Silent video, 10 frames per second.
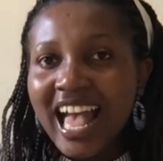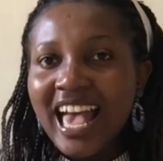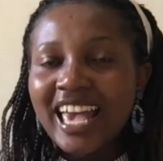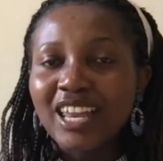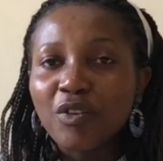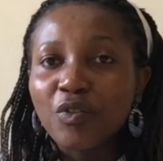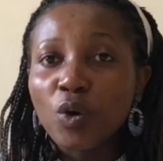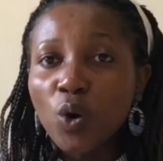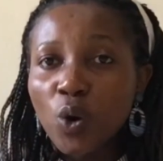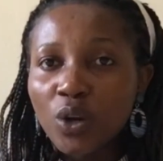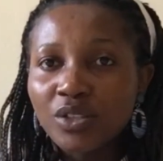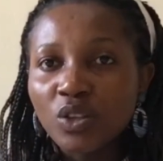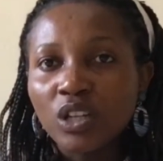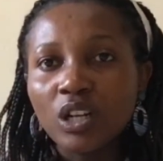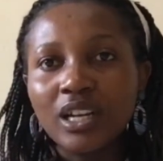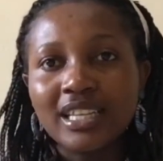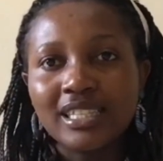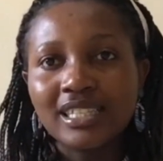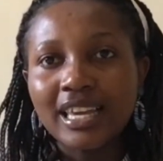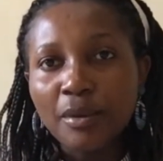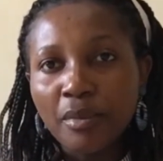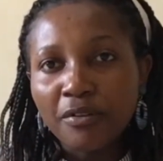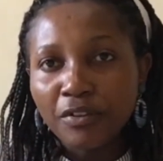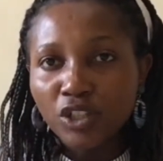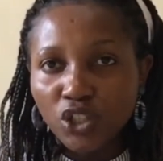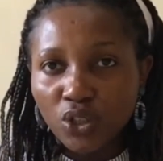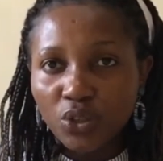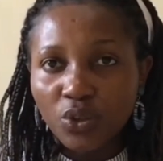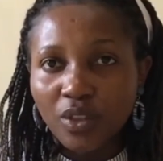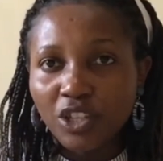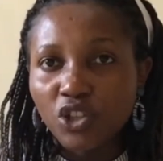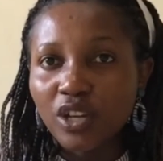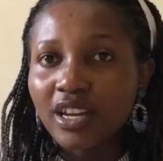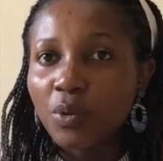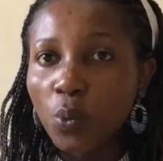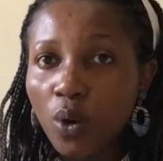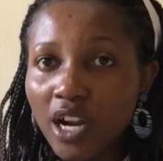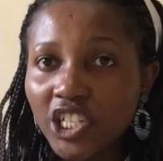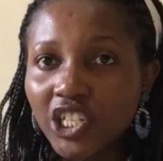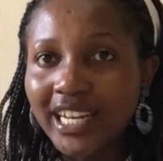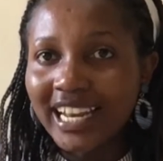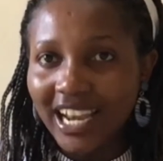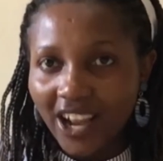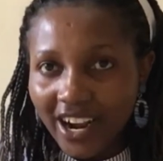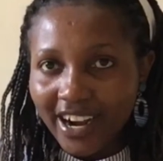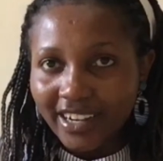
and of course you'll always get my videos so that you can watch and learn.